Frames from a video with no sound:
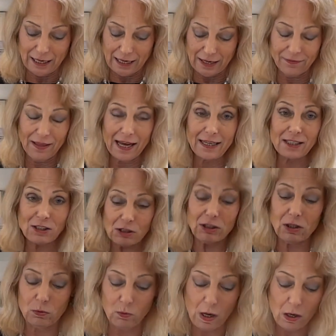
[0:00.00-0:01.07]
And that is,
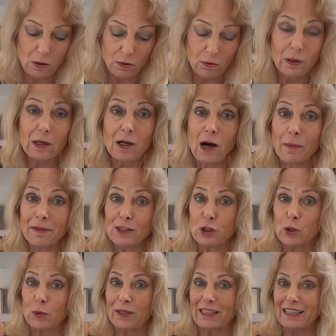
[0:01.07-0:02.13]
whoa, coming
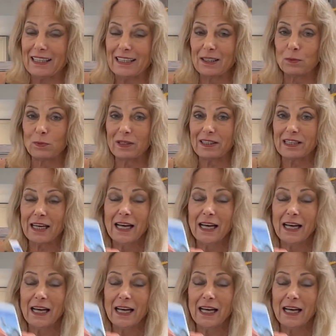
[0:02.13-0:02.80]
to an end with